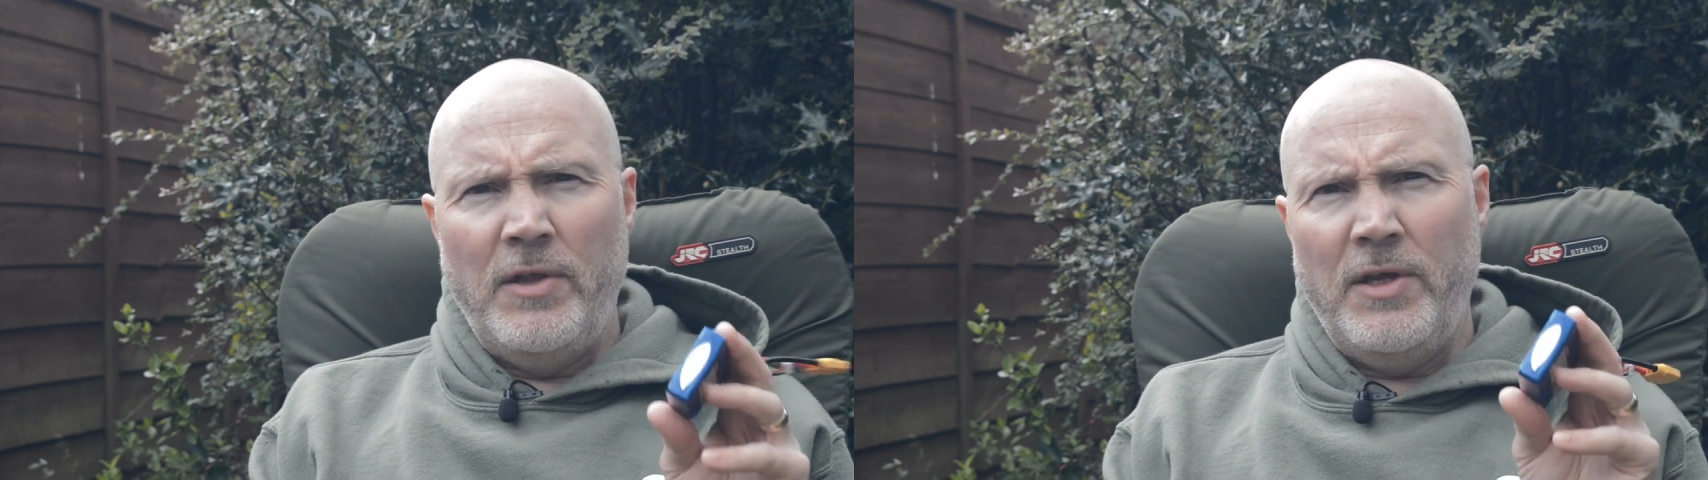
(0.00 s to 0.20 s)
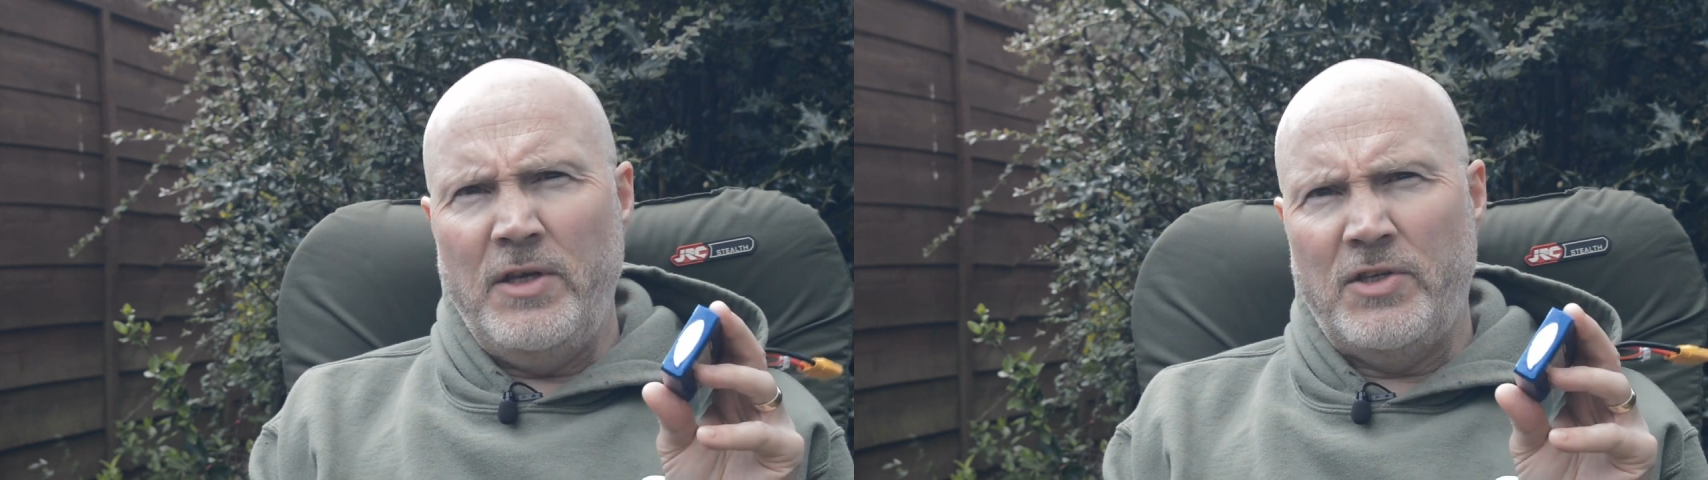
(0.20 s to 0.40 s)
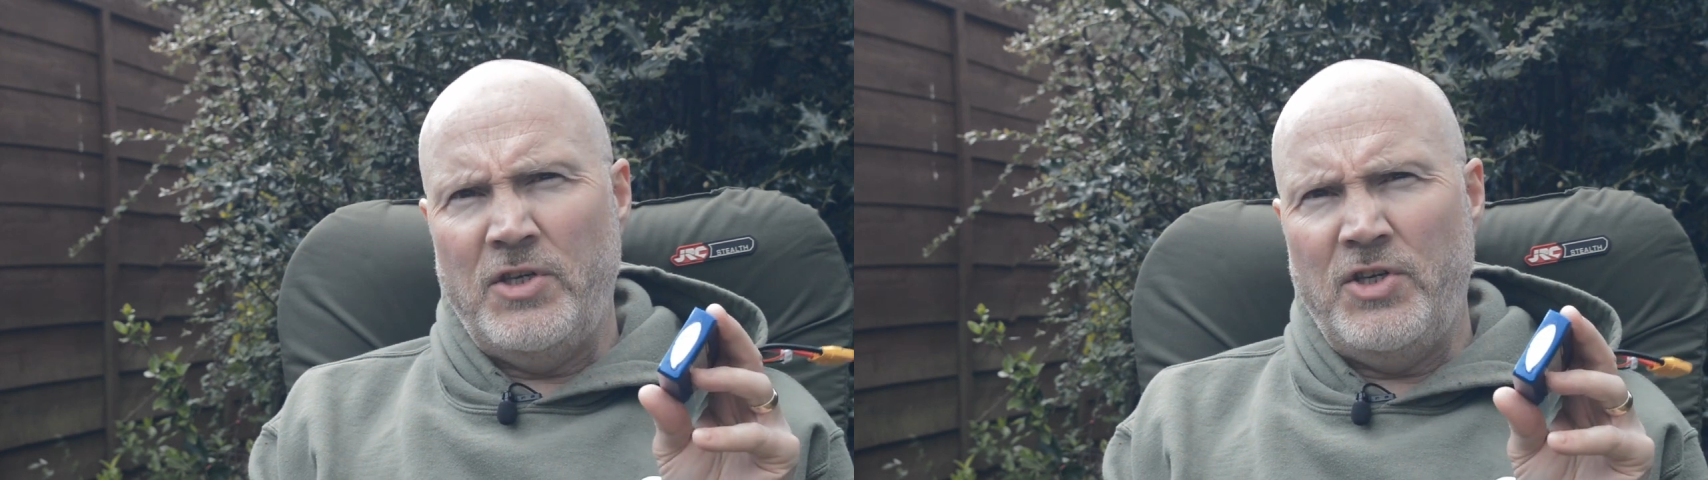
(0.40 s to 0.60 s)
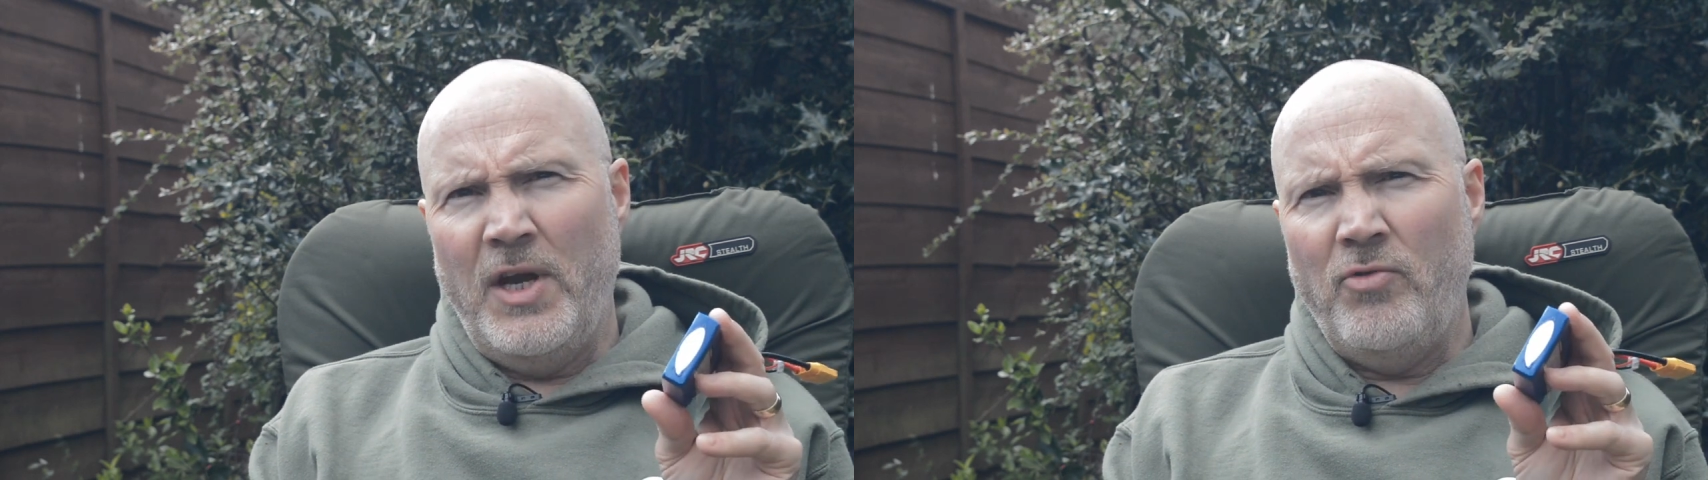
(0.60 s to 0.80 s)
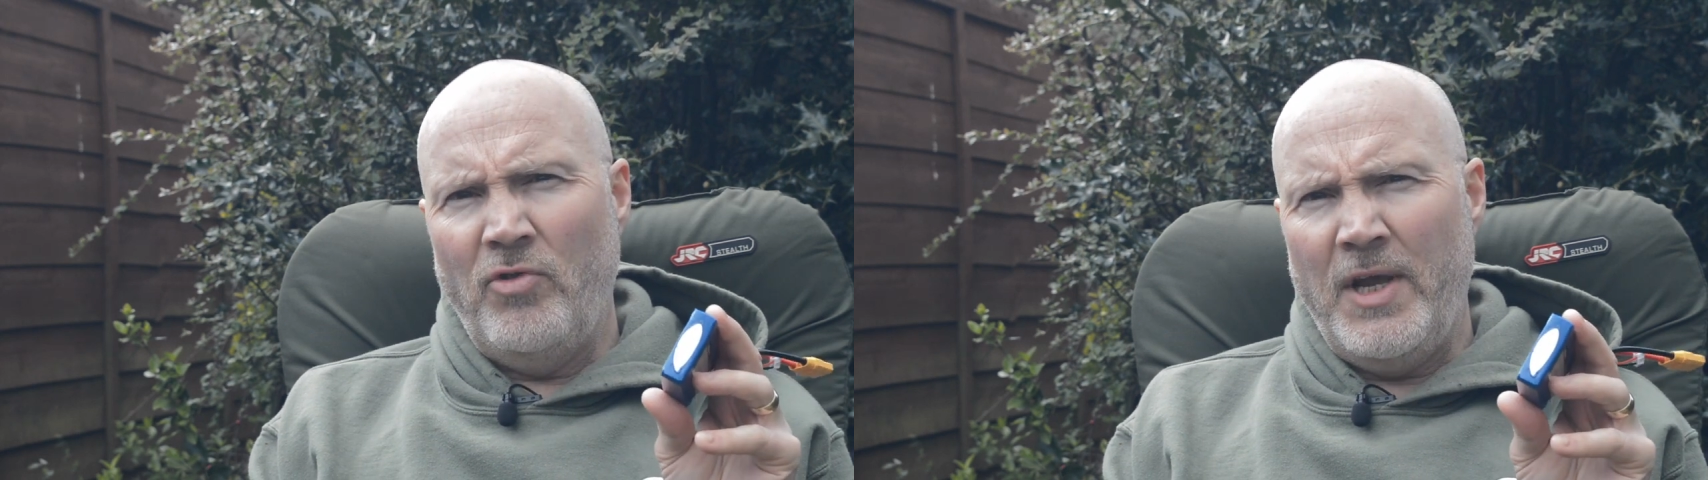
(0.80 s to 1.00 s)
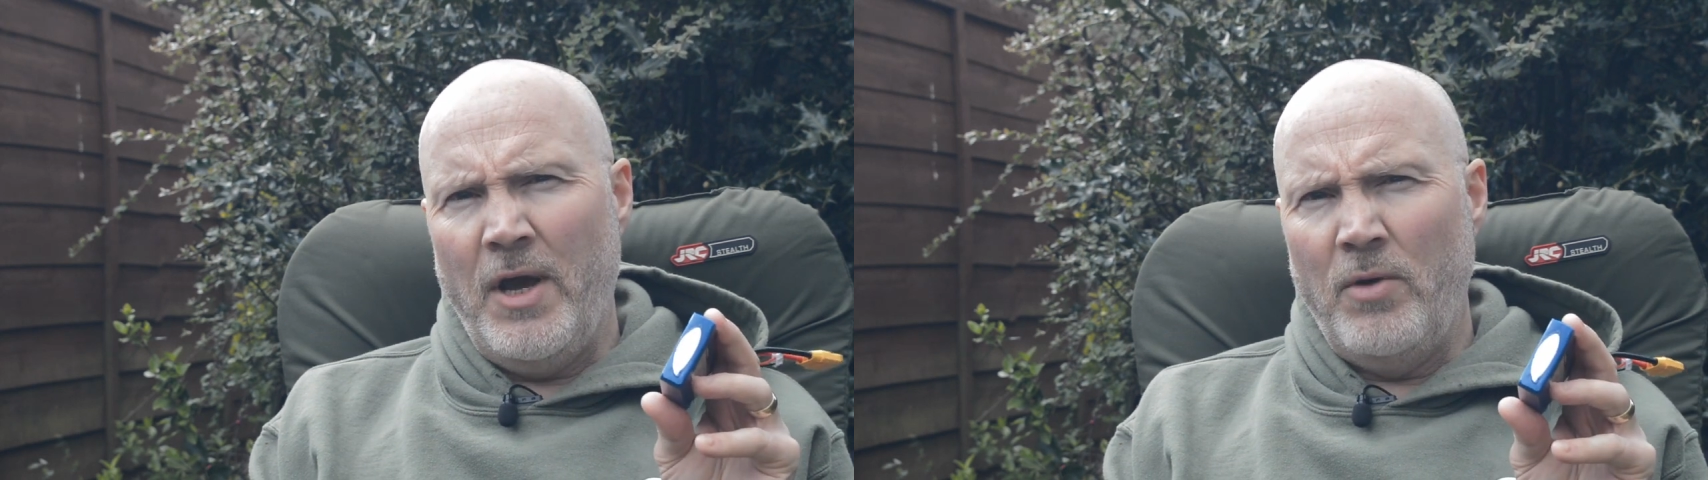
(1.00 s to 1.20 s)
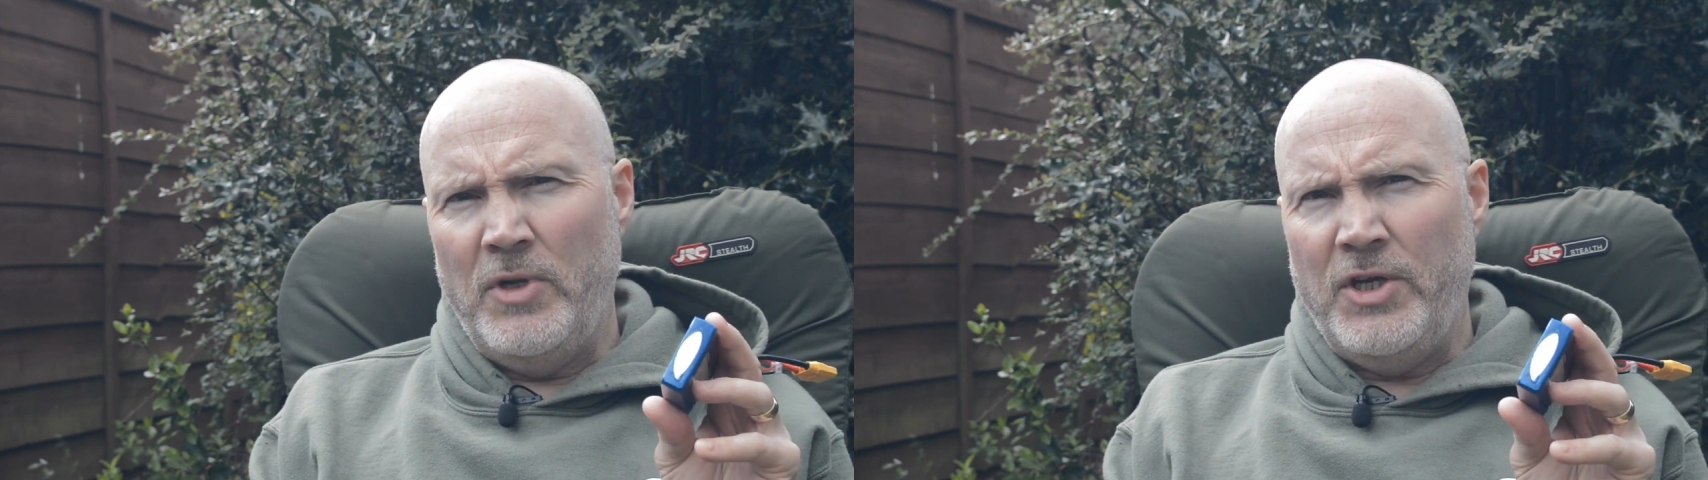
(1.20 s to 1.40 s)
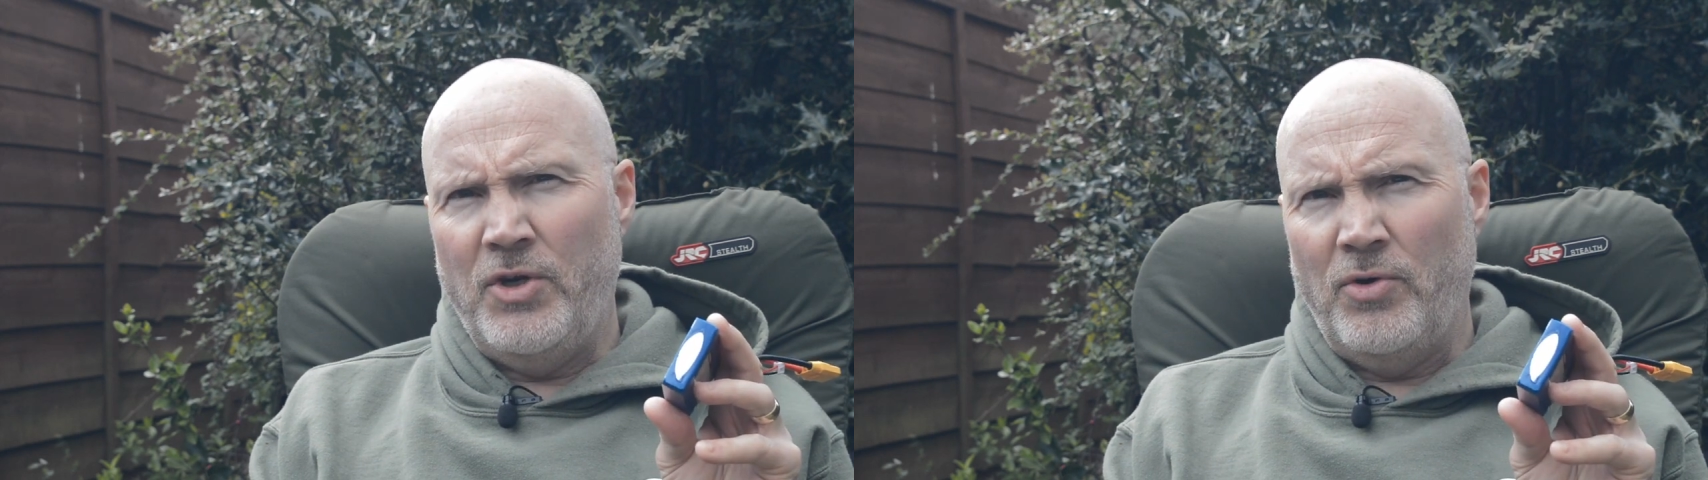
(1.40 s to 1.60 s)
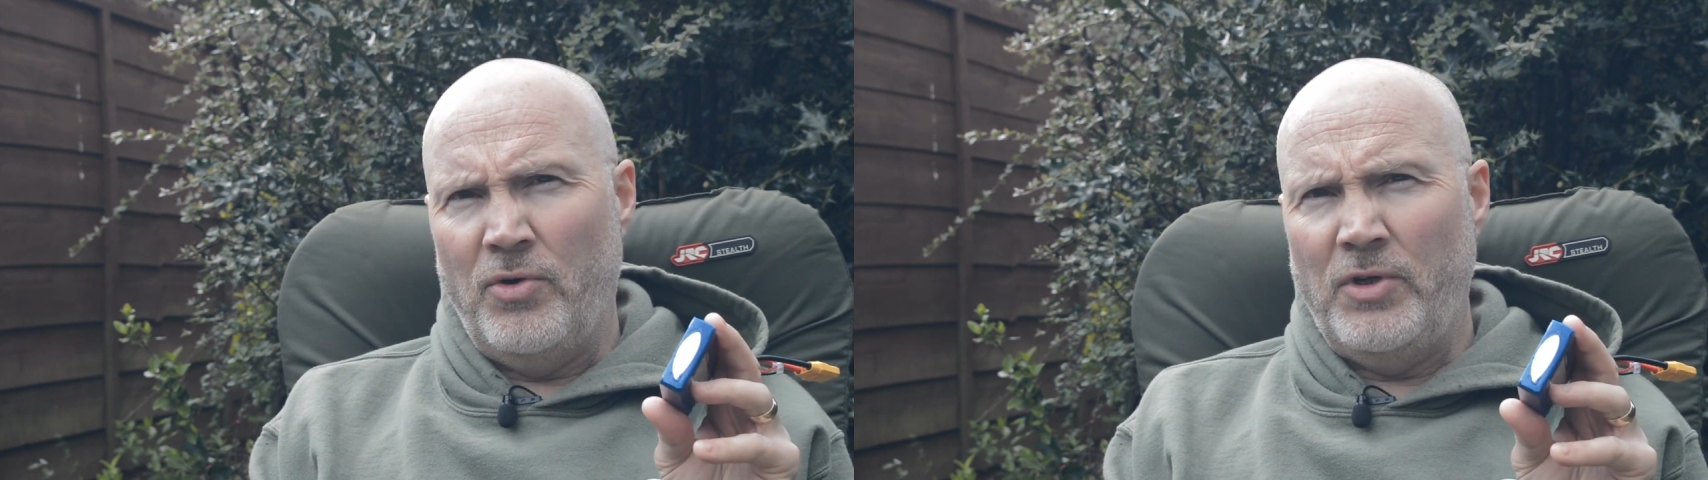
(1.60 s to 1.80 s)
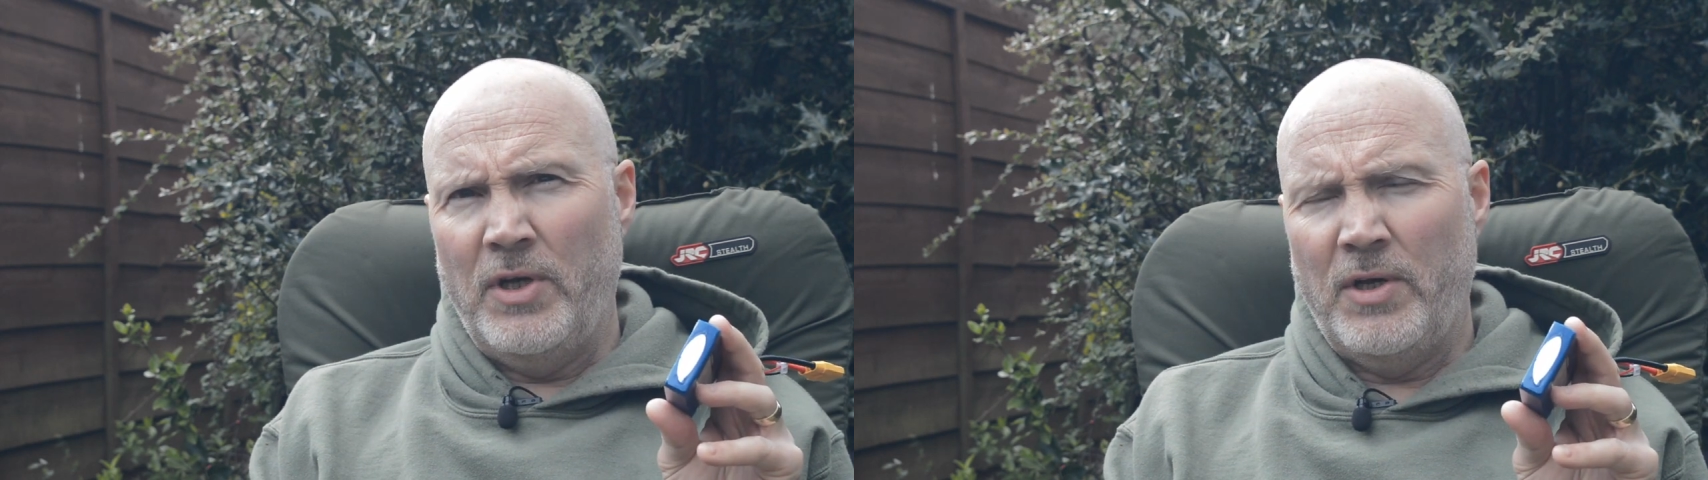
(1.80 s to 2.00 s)
These are generally only
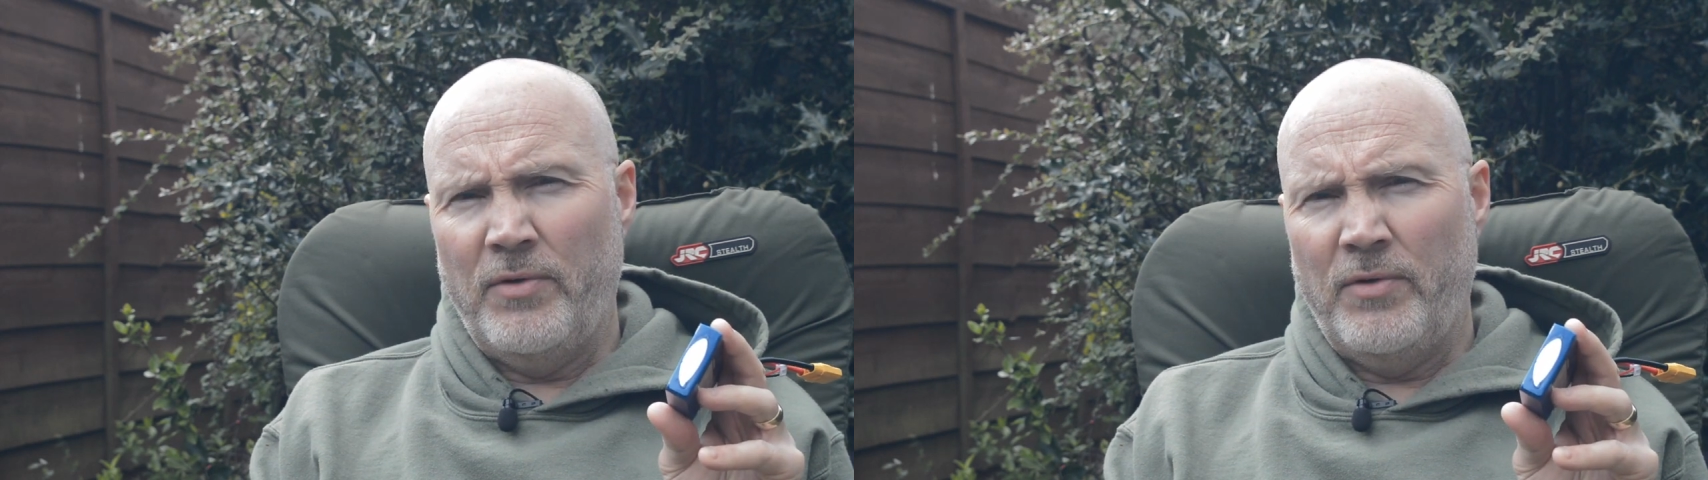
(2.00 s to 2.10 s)
good